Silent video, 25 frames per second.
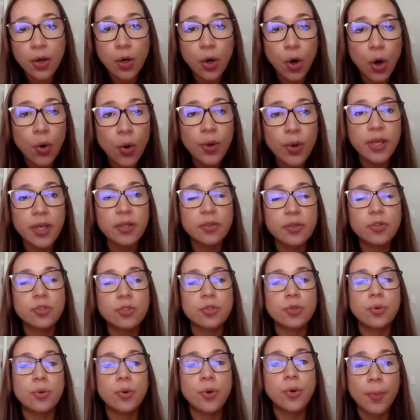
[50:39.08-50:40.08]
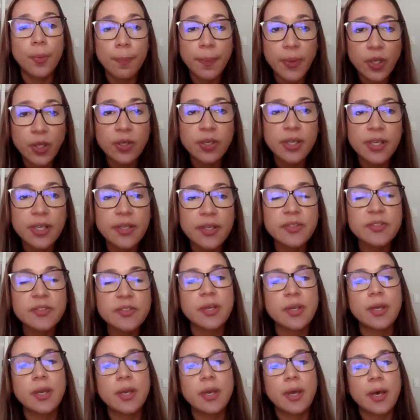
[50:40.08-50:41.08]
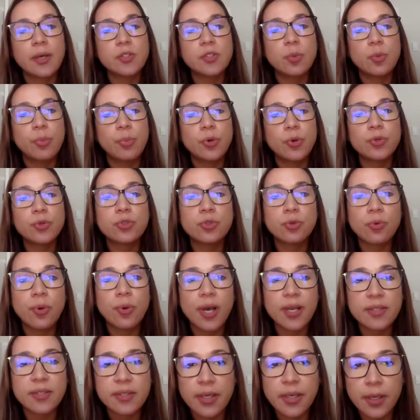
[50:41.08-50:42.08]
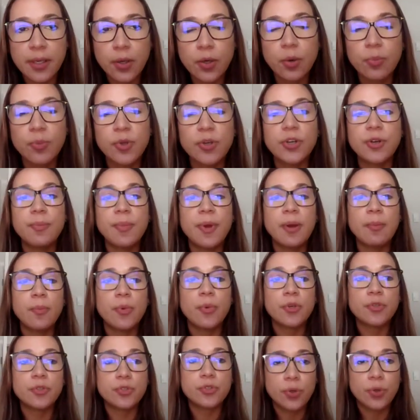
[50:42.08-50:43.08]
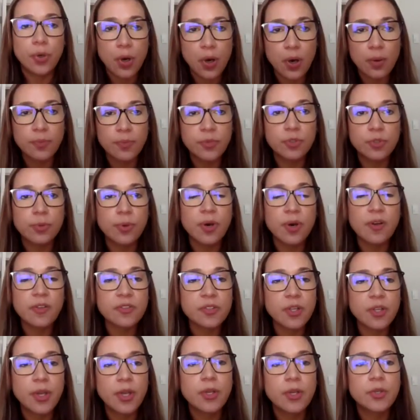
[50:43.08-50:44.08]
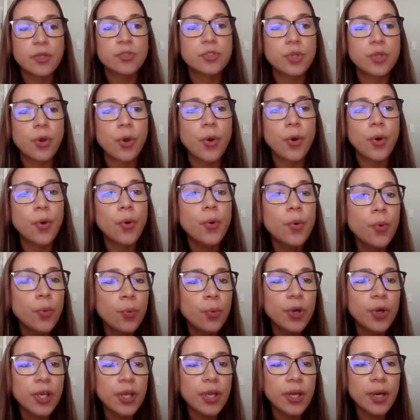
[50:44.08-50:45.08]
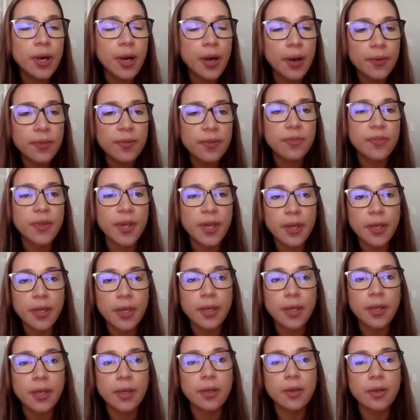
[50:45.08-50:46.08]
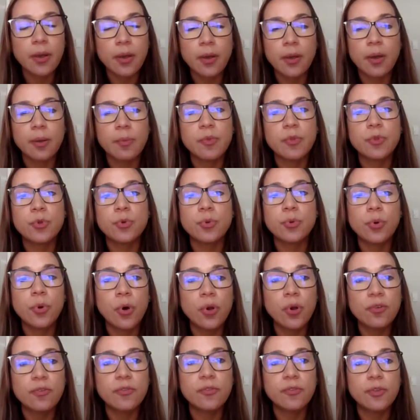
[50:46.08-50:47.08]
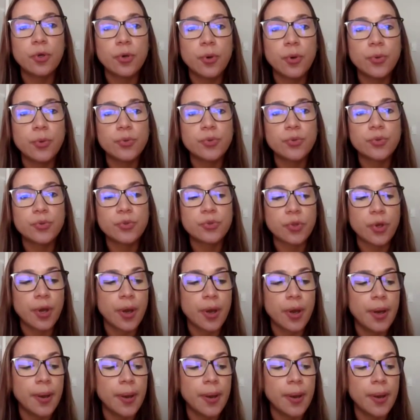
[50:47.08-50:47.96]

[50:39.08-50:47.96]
going to communities as opposed to asking community members to come to us. So we are thinking through all of those